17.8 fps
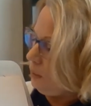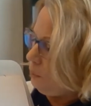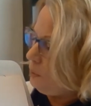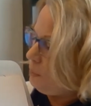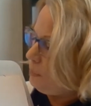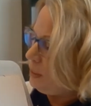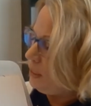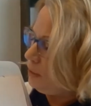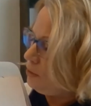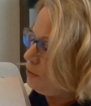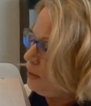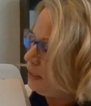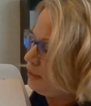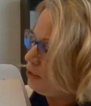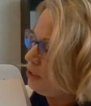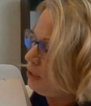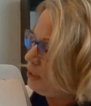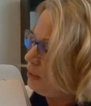We pick a
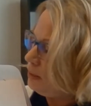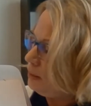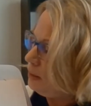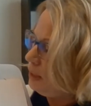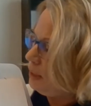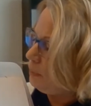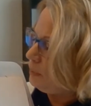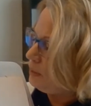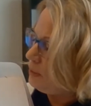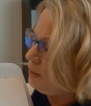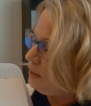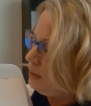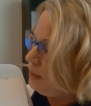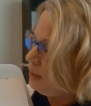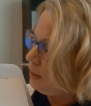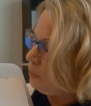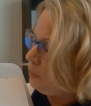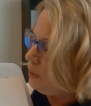direction and we
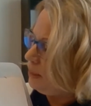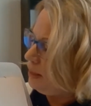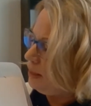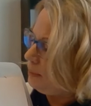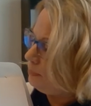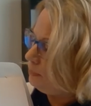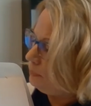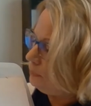stick with it.